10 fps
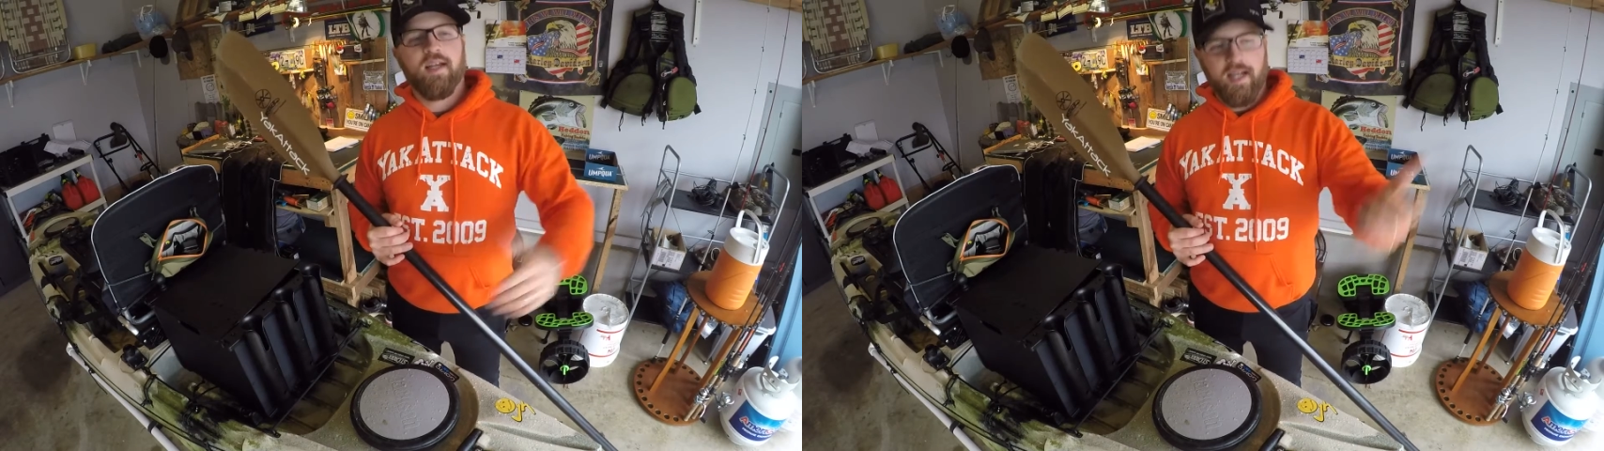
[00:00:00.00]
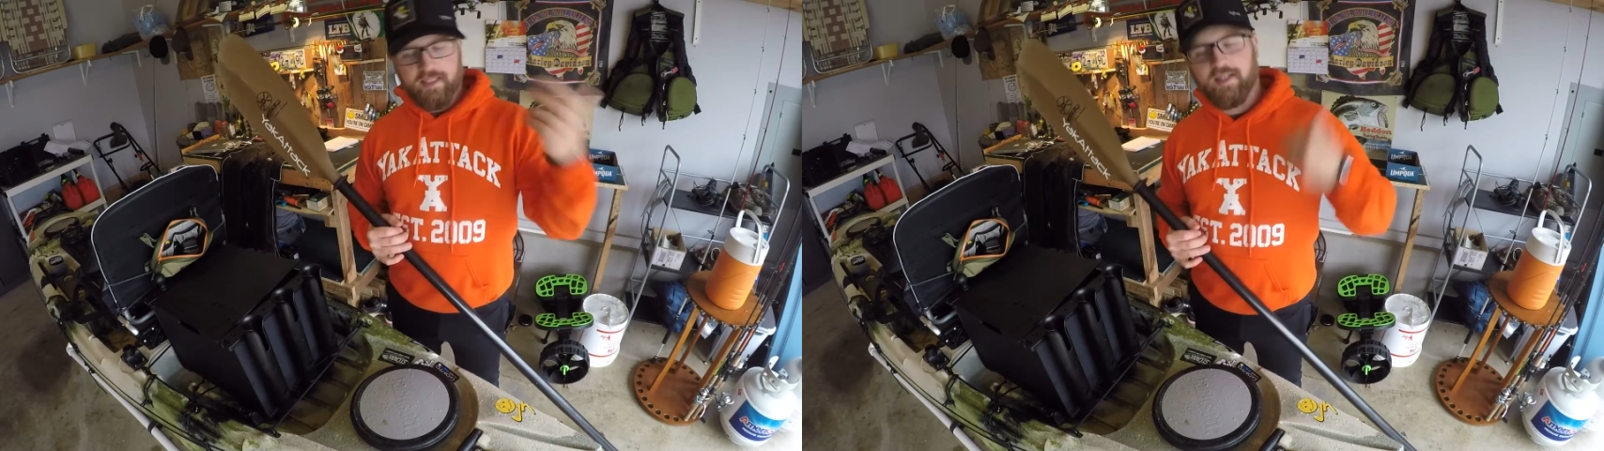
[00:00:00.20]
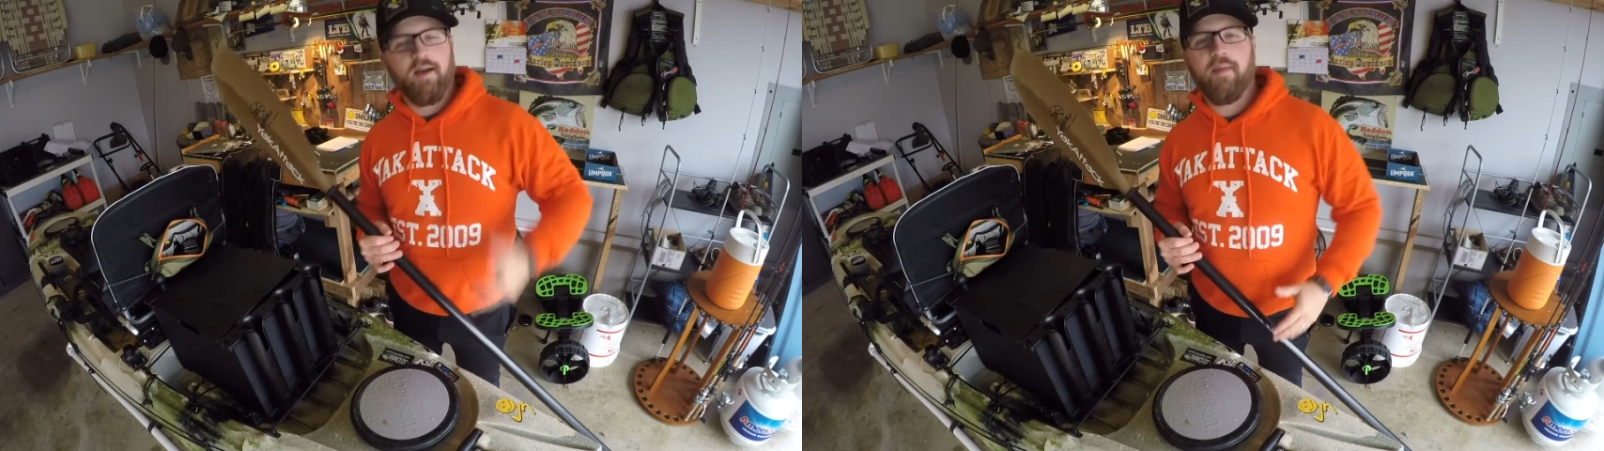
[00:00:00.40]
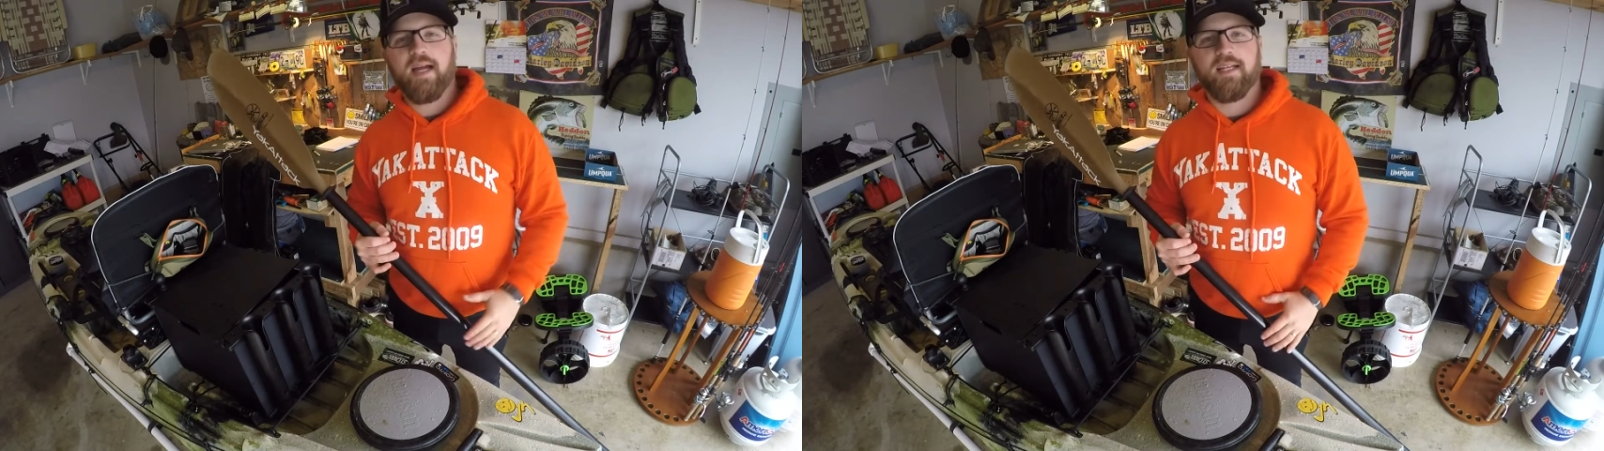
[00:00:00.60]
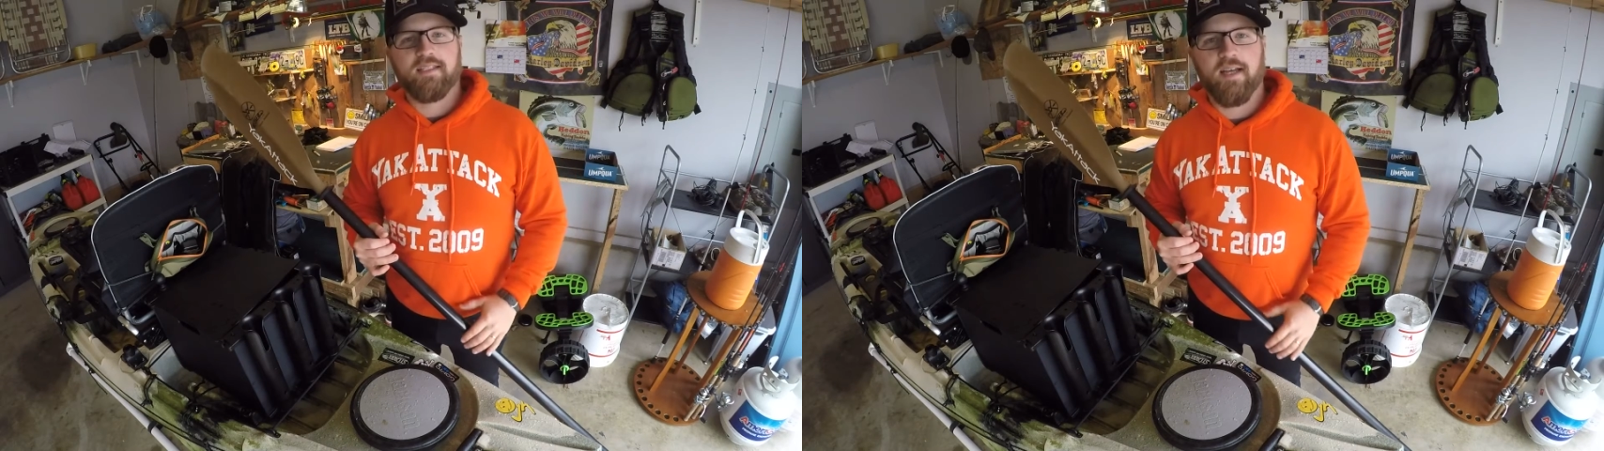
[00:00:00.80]
and come
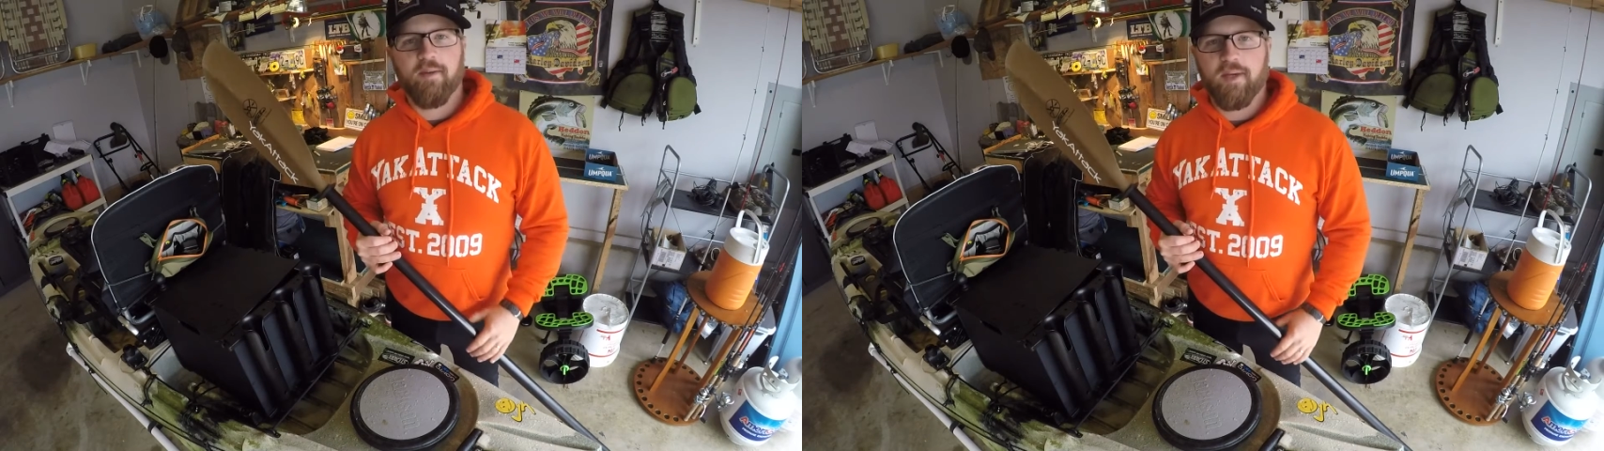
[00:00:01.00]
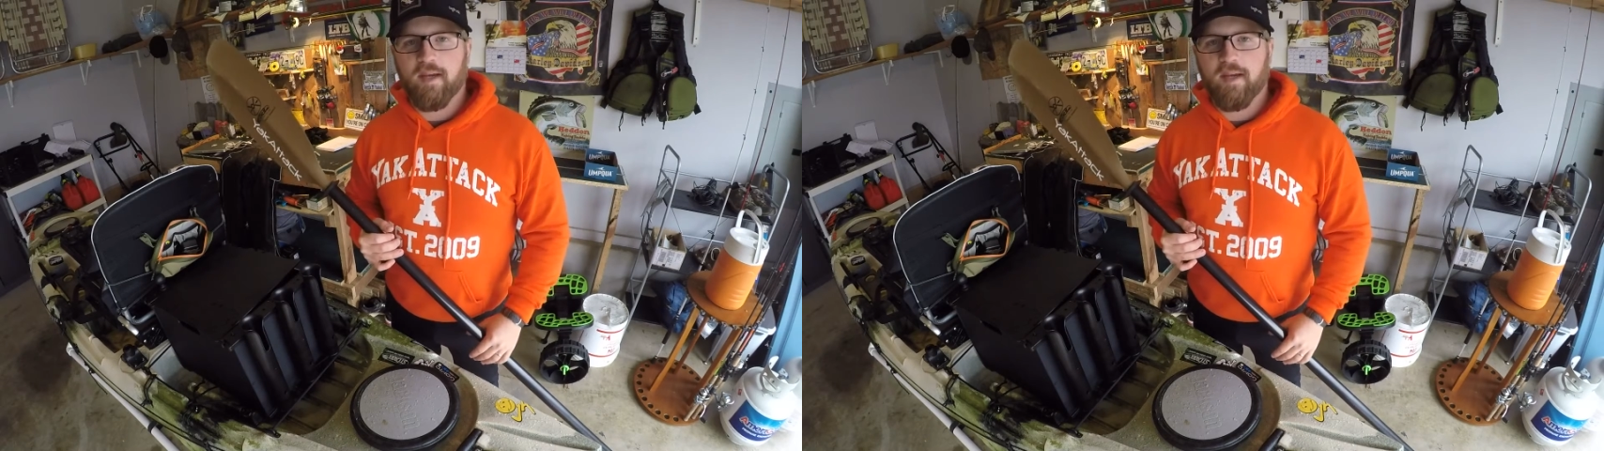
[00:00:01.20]
back and tell me